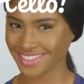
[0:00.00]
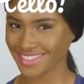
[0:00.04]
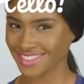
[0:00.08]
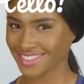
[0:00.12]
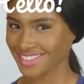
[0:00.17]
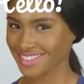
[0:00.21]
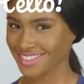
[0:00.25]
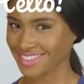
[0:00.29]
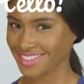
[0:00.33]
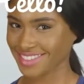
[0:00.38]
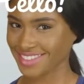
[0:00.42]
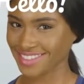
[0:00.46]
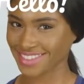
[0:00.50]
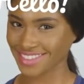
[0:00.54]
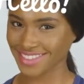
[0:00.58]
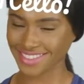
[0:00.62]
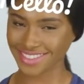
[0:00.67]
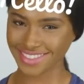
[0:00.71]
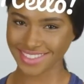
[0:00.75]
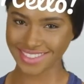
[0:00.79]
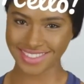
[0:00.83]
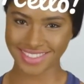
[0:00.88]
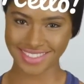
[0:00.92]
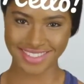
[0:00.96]
and
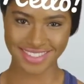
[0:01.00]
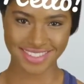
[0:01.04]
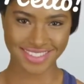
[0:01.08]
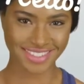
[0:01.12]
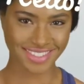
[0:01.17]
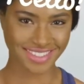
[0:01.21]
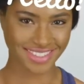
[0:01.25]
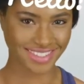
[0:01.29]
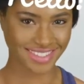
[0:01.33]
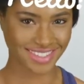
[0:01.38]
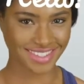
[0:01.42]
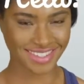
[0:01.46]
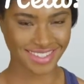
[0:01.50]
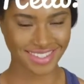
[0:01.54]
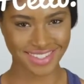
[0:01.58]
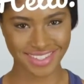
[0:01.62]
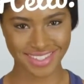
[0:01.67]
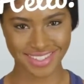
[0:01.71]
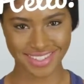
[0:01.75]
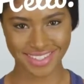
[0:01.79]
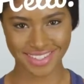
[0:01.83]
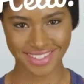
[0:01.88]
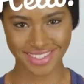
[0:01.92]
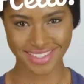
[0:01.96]
now uh, we're
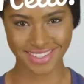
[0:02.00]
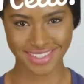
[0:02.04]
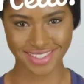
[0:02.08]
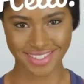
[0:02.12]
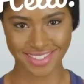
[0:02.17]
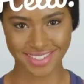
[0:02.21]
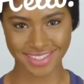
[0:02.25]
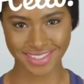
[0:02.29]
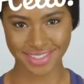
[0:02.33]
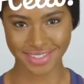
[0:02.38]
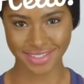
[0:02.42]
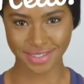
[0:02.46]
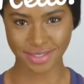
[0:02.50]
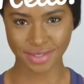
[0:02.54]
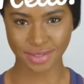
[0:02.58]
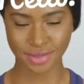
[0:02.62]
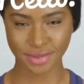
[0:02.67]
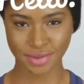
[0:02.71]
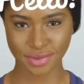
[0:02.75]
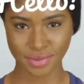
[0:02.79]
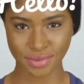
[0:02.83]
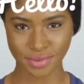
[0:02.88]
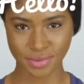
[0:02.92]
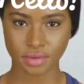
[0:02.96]
going to
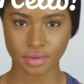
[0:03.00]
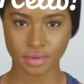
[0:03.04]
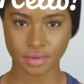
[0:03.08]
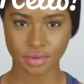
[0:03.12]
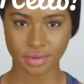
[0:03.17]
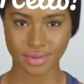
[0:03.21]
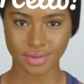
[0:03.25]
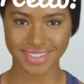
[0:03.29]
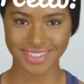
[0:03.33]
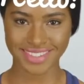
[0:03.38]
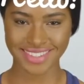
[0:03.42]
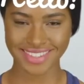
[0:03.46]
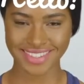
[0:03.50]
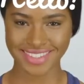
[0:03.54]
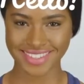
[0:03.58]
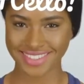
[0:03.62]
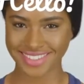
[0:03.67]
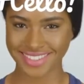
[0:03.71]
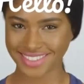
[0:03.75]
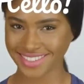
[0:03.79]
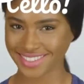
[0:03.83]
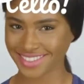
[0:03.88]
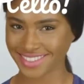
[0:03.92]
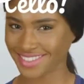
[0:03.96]
set the value
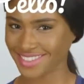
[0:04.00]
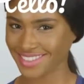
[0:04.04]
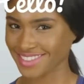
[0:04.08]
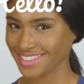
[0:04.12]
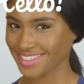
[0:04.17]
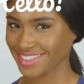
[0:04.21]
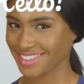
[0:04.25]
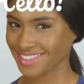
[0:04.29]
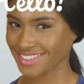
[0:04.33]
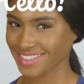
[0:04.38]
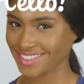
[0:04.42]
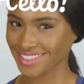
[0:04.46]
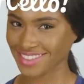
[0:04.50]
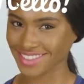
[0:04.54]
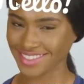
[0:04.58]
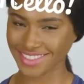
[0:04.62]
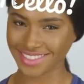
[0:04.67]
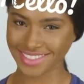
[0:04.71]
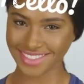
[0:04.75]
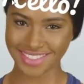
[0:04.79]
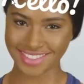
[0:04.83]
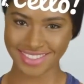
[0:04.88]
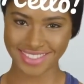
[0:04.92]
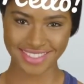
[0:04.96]
of our text
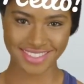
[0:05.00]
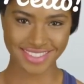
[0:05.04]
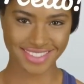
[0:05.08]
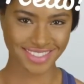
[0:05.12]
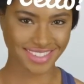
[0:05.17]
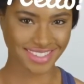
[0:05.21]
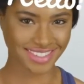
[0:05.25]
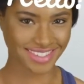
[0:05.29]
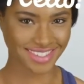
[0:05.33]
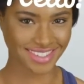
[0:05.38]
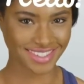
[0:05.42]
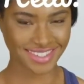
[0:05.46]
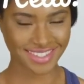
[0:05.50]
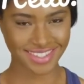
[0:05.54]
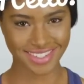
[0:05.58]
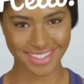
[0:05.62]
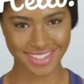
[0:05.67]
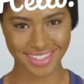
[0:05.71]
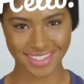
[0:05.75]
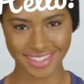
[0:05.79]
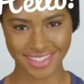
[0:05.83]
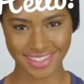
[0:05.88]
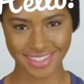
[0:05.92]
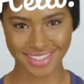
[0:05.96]
to the user's display
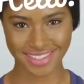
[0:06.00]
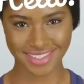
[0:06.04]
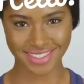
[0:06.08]
name.